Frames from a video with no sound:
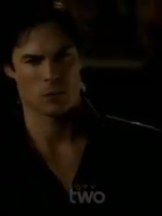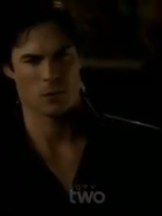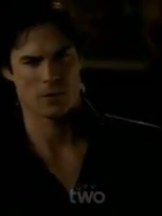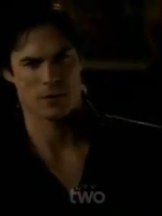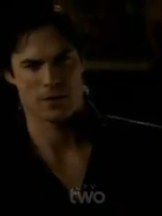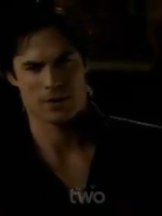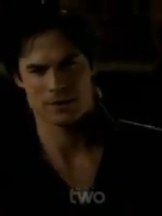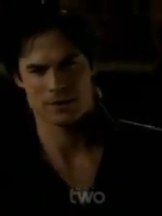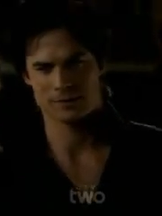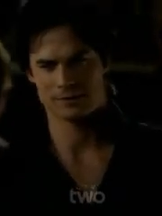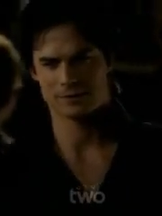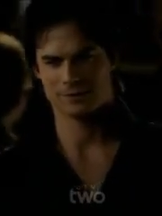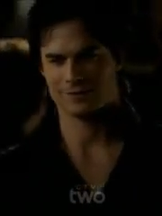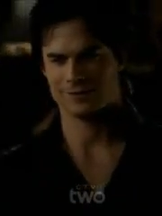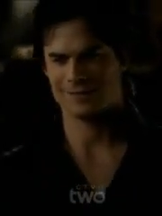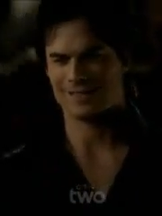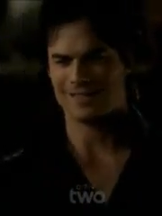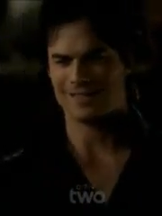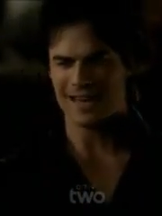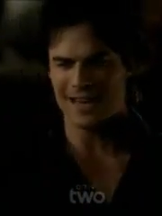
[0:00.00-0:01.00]
Gloria.
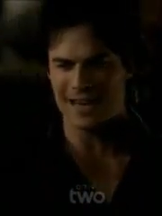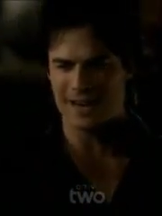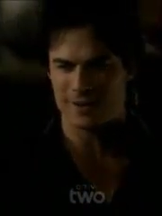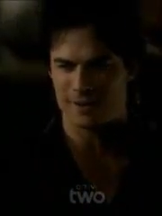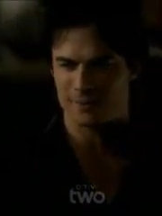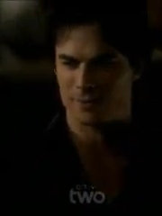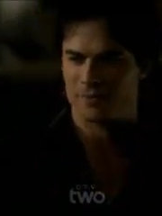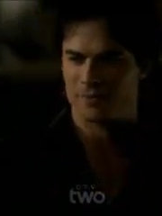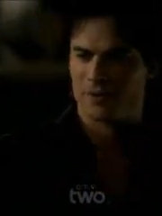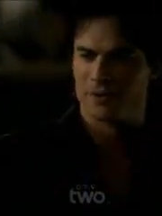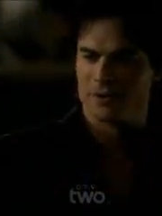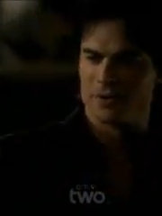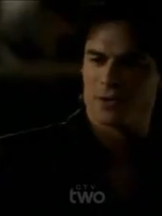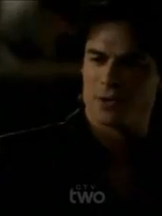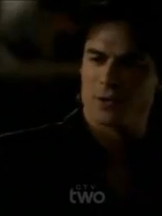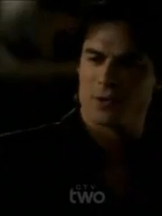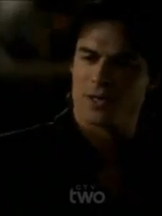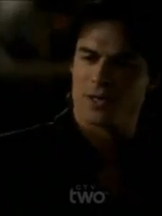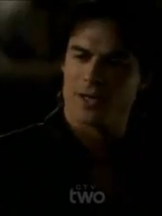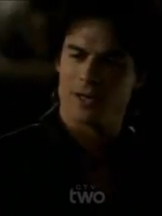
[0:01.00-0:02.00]
Damn, if I knew
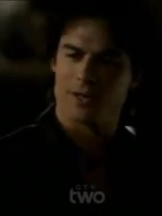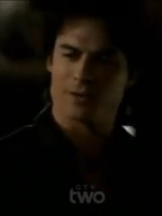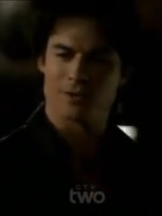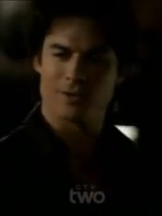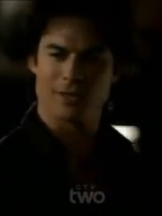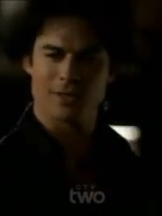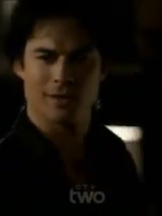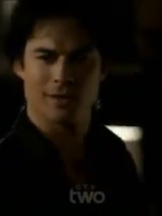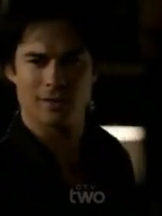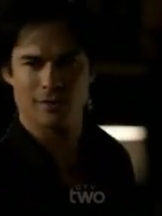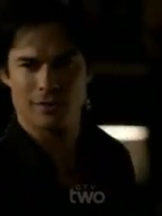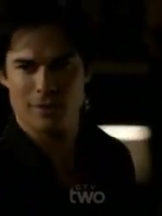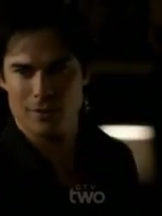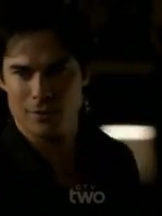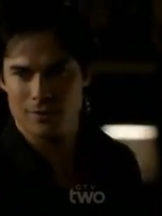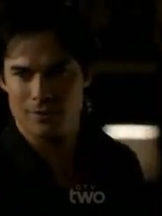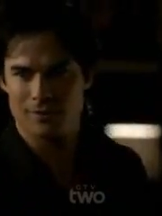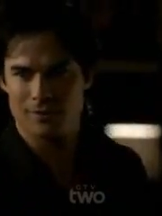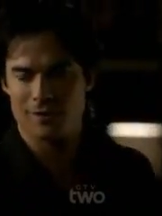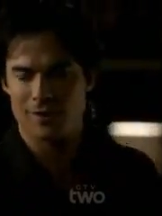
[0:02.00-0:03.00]
you were going to age like this, I
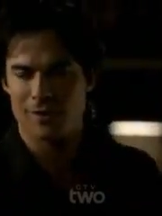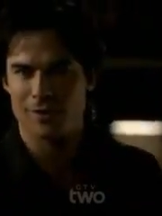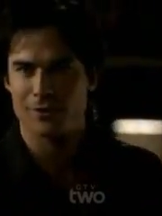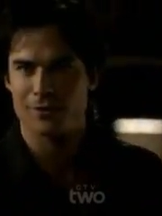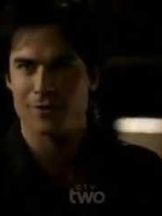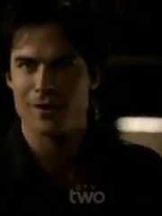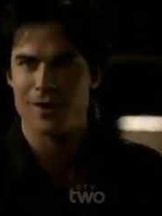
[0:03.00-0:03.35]
would have stuck